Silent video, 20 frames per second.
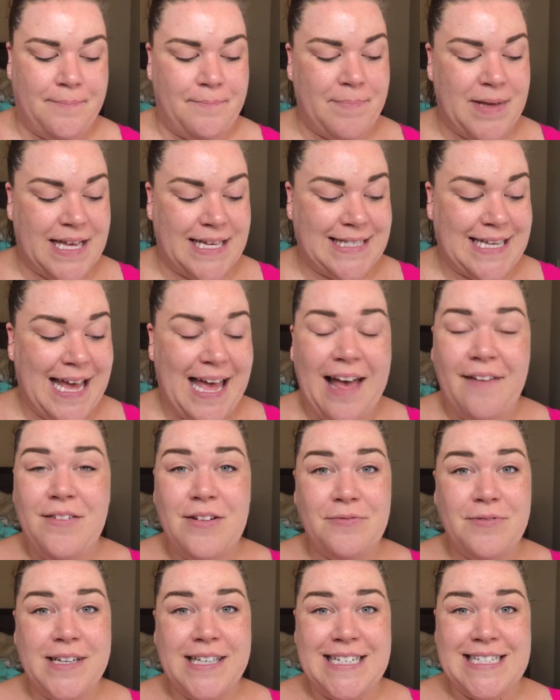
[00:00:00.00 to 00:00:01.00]
because I
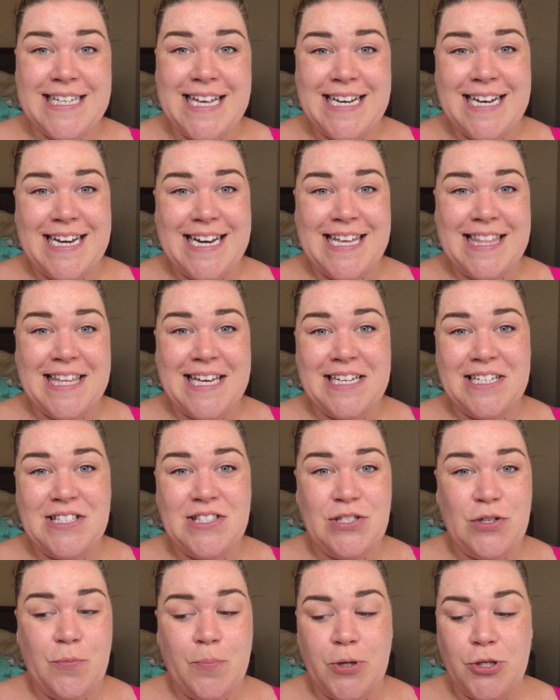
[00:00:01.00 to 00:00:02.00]
haven't really done anything
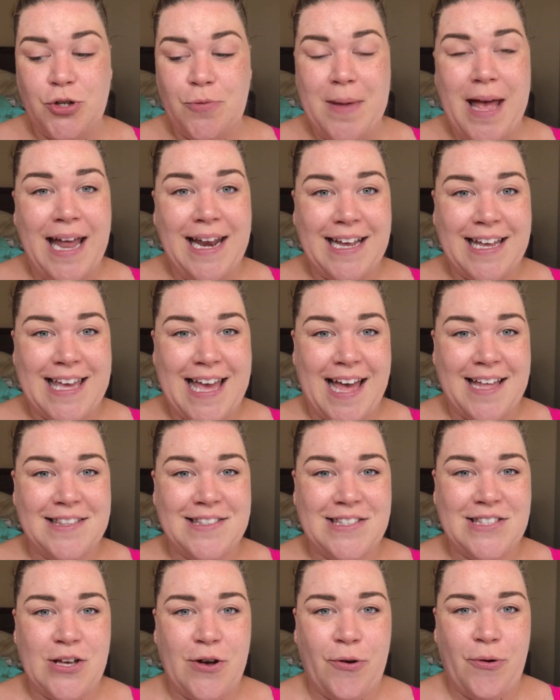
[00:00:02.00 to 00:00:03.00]
super dramatic
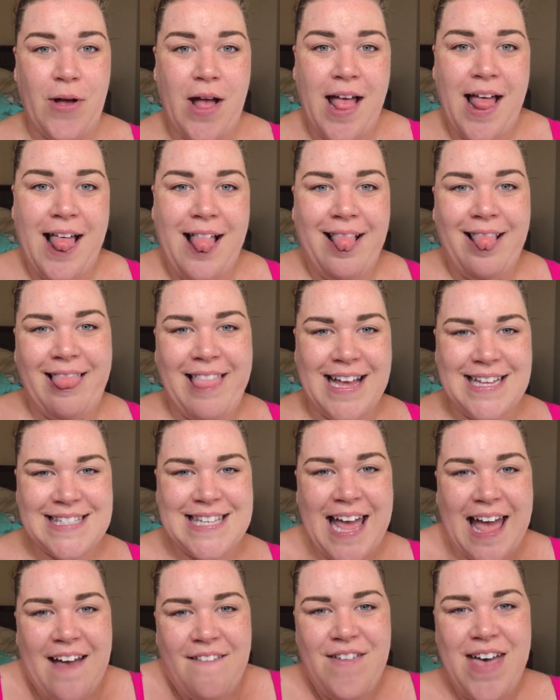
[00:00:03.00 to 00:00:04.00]
yet, so let's
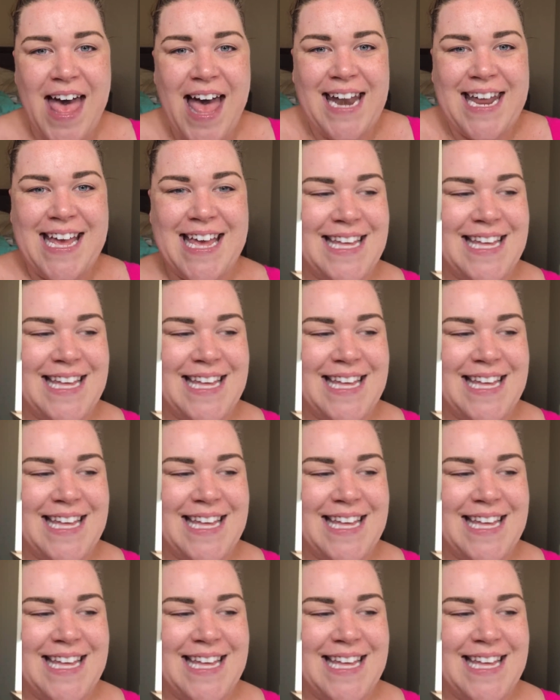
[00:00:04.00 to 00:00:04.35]
have at it.